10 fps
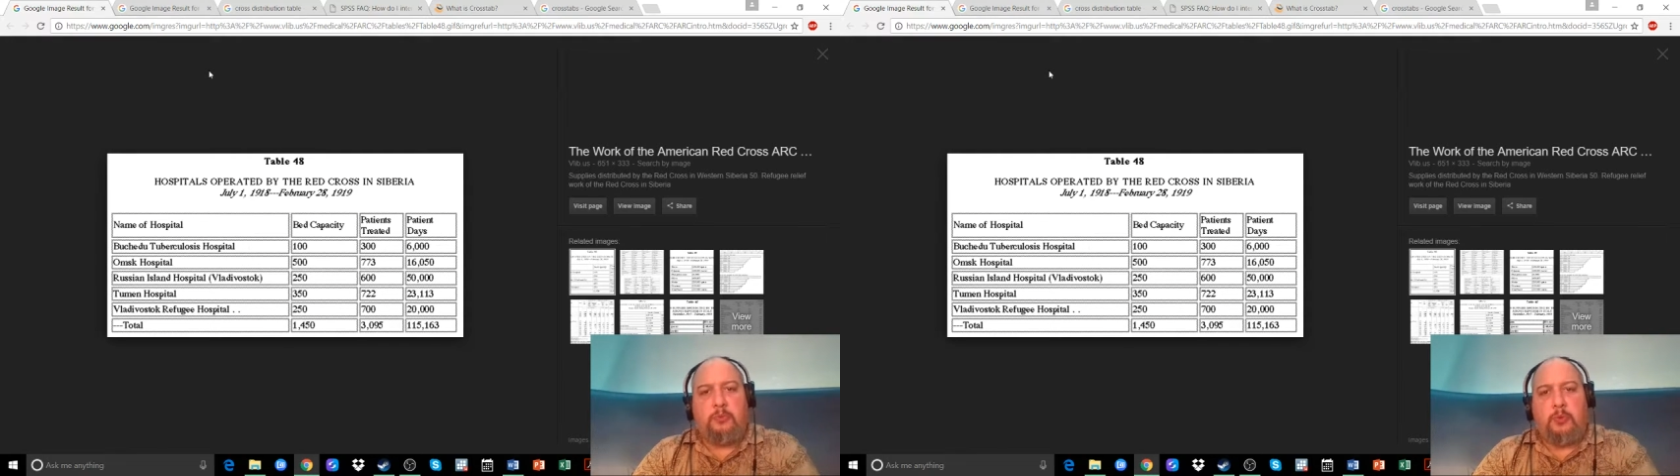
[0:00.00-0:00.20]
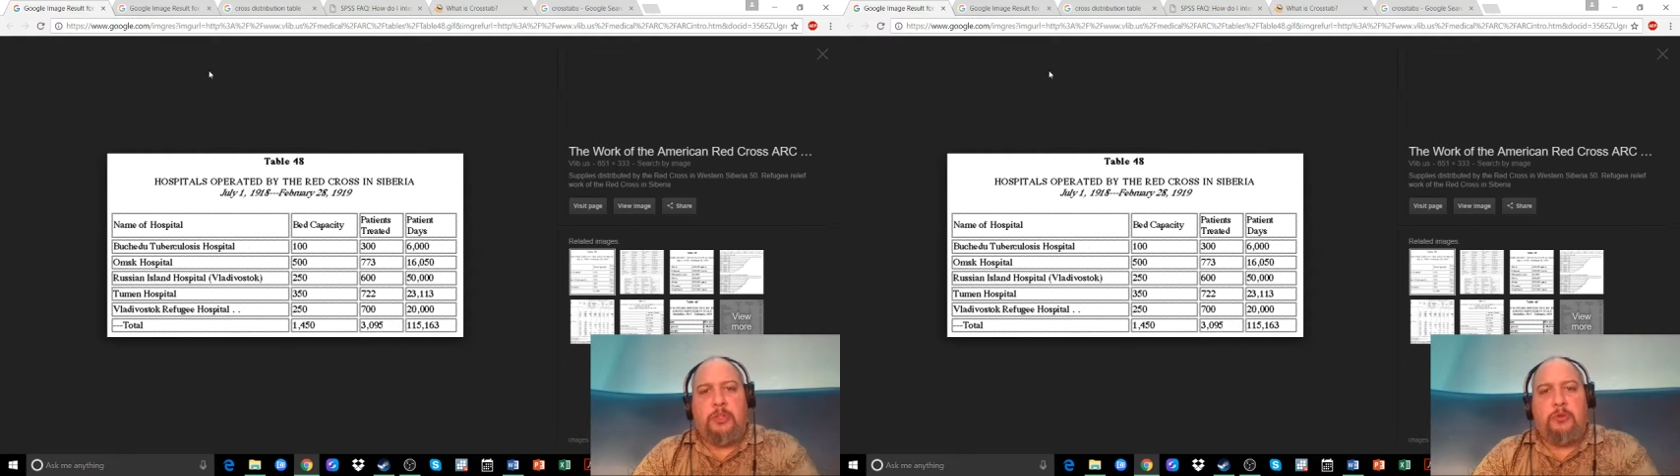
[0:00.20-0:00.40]

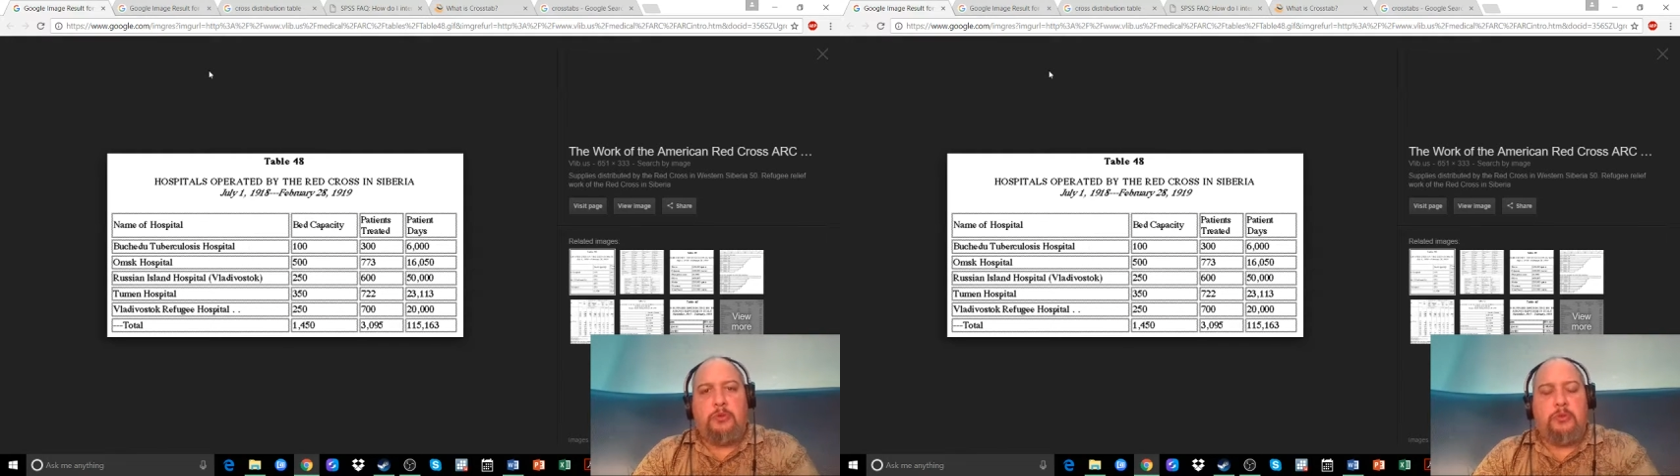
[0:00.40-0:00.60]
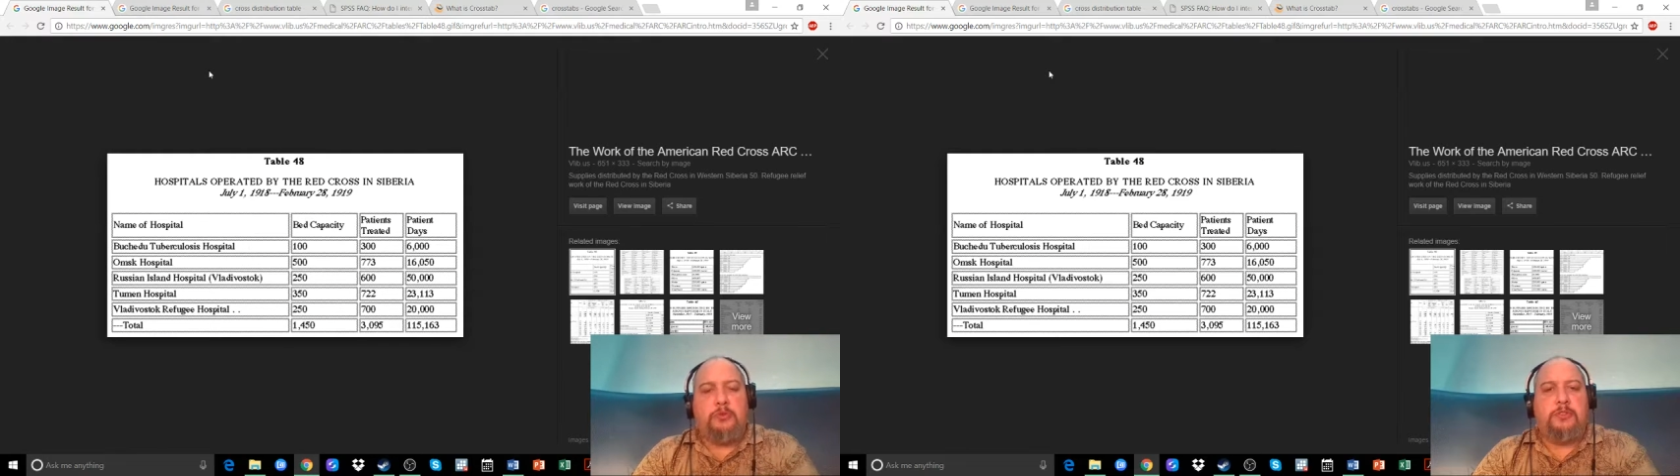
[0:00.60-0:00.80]
when you
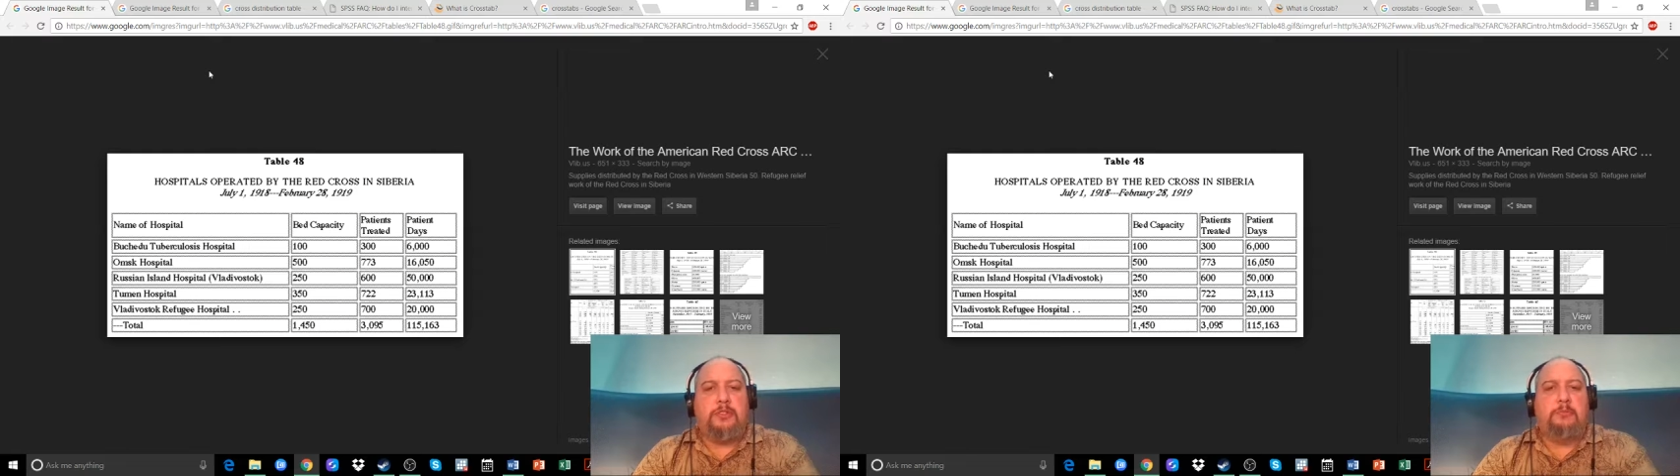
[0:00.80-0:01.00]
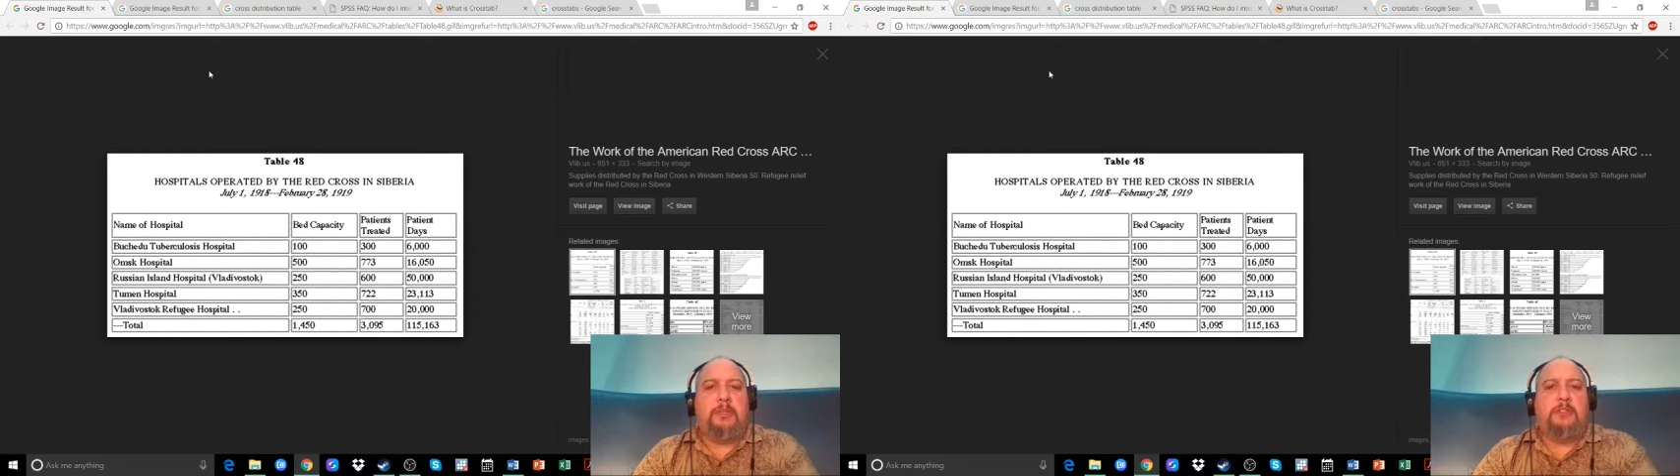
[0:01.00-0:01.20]
use
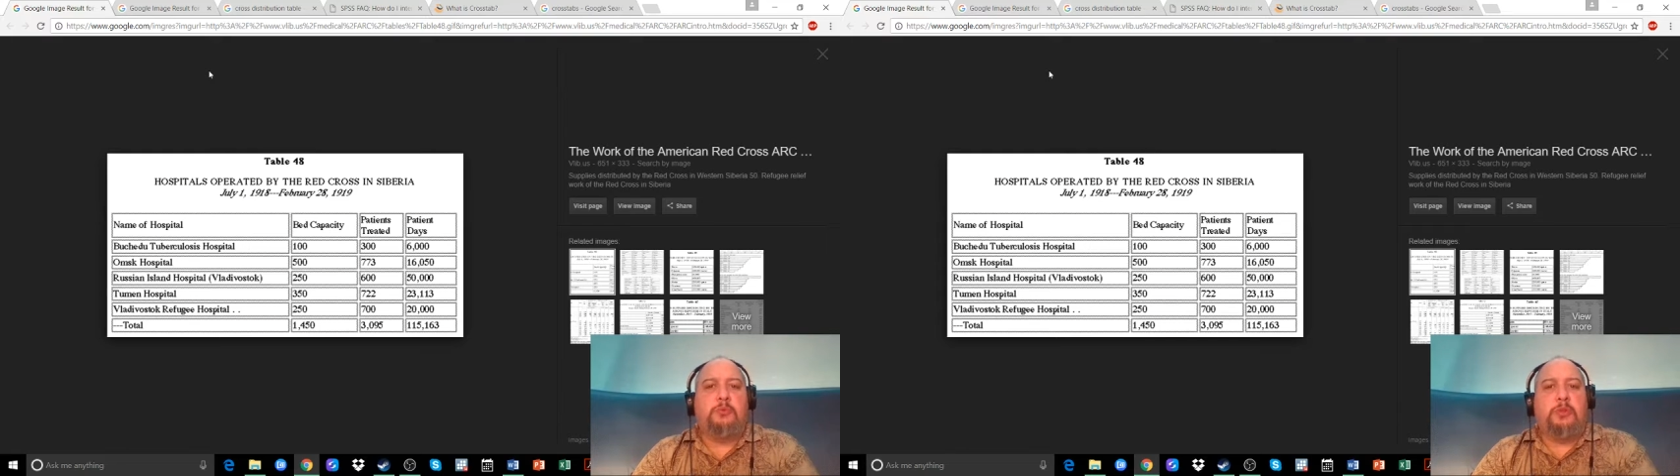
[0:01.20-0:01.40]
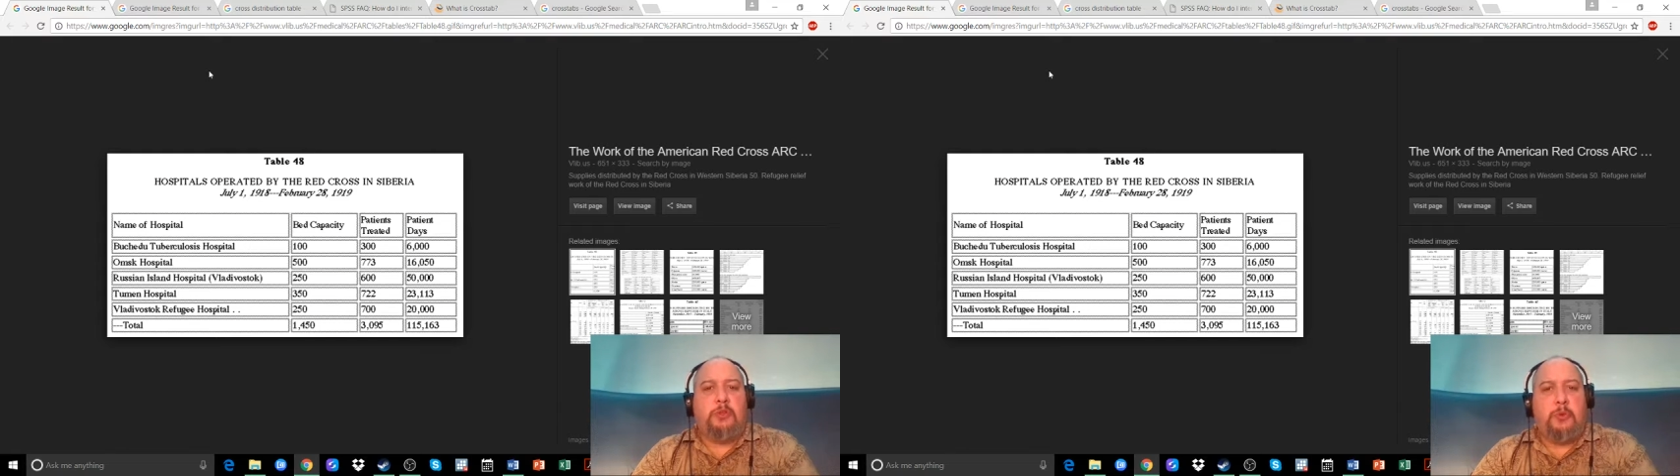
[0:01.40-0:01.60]
them is
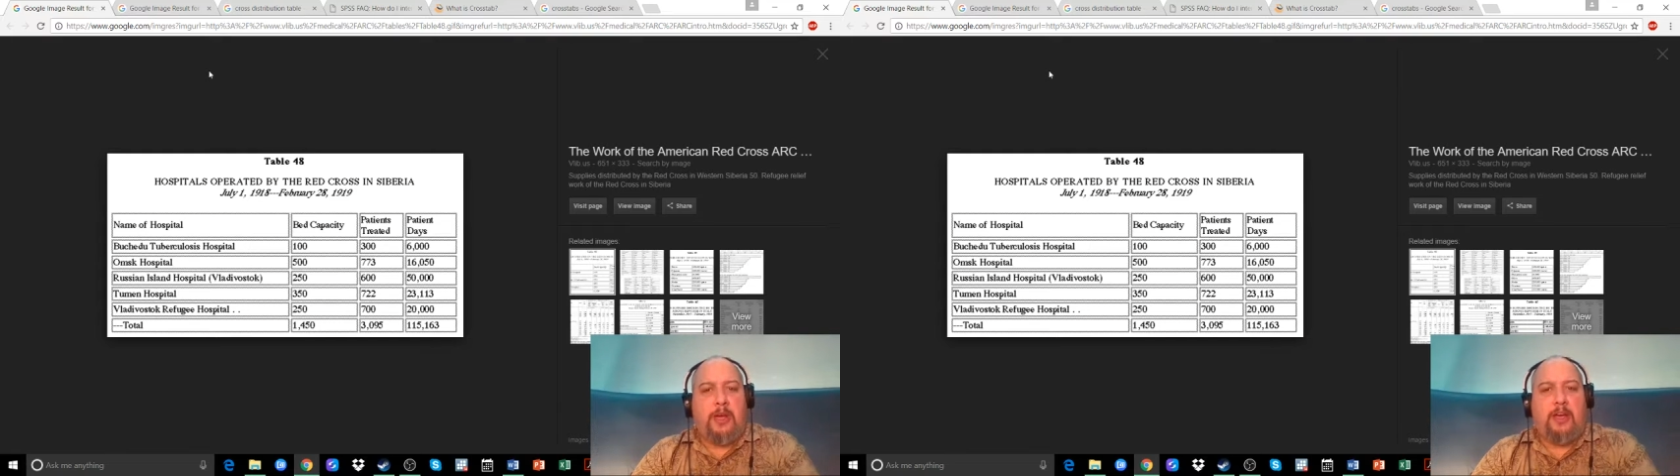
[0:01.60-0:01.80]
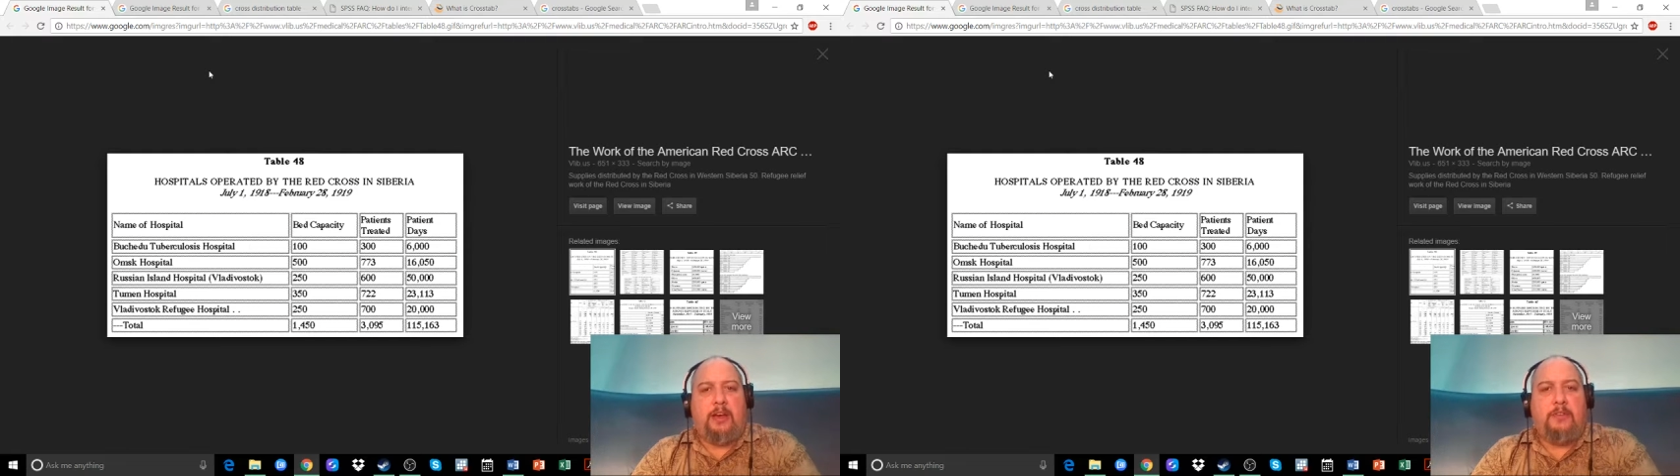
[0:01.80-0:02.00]
when you
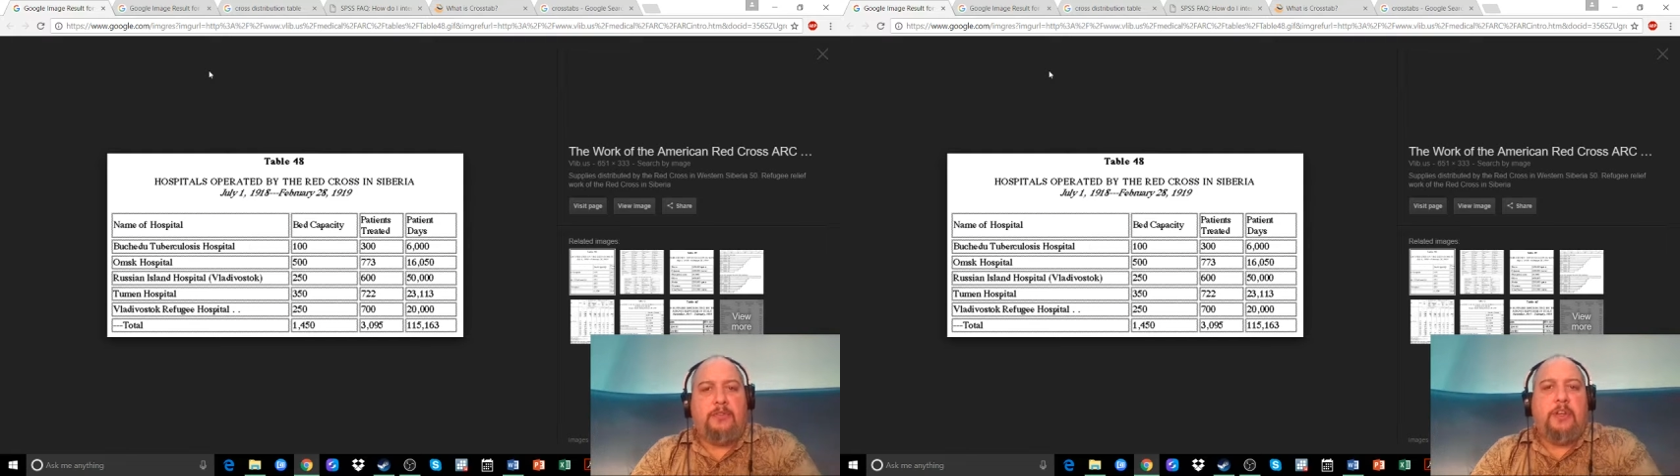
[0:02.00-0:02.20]
have